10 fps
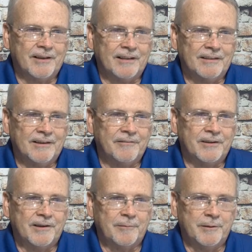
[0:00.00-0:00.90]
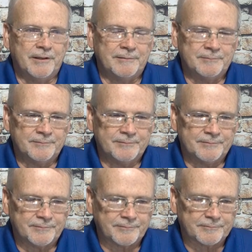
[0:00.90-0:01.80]
love the Caribbean.
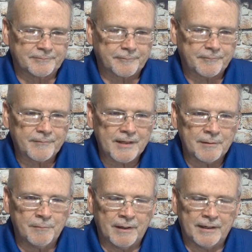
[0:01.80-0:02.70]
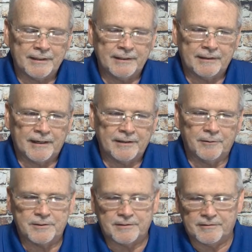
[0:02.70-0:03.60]
I
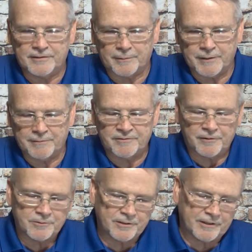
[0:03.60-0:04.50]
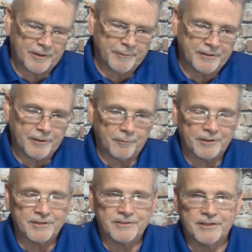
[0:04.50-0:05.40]
know it. Sometimes folks in the Caribbean don't
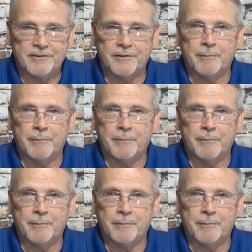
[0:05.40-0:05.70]
consider